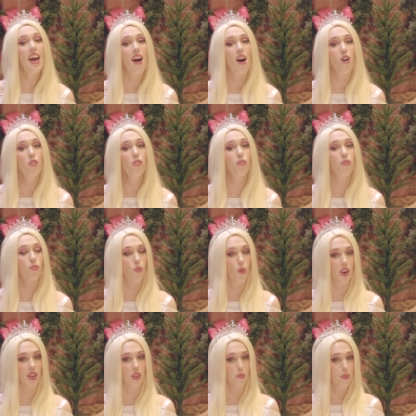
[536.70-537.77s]
now
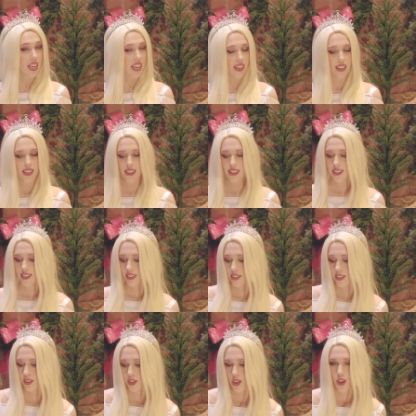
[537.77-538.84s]
for the beak.
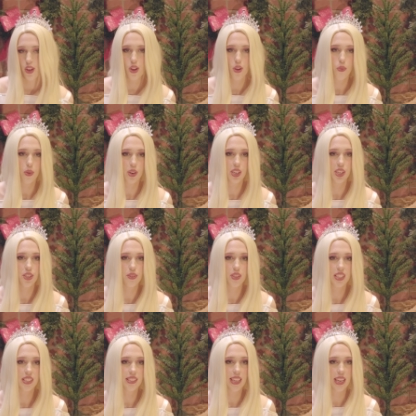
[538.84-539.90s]
We're going to do
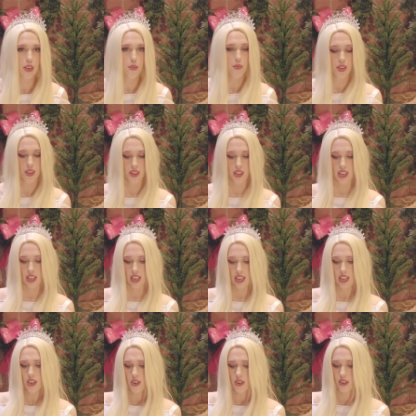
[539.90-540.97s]
the same
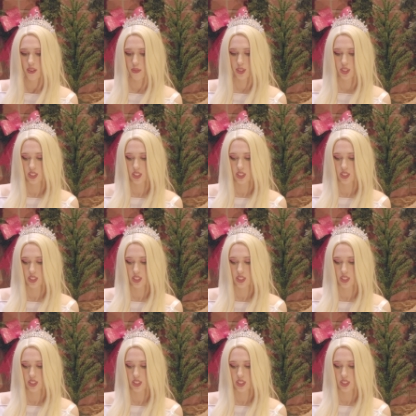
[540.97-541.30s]
thing. We're